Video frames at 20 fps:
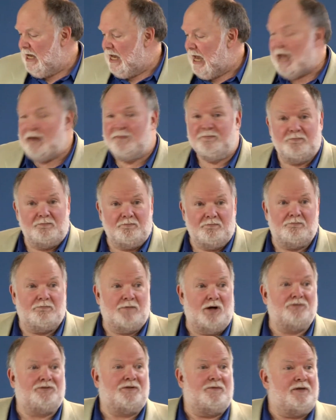And
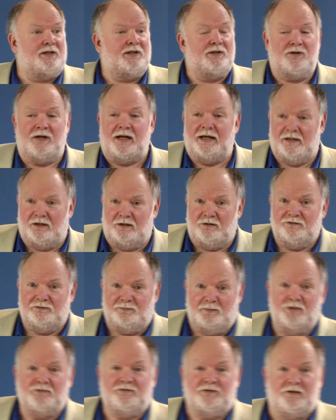most of you in here are adults,
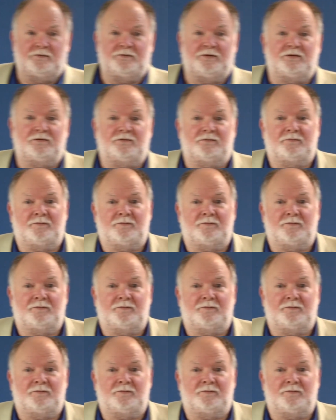most of you.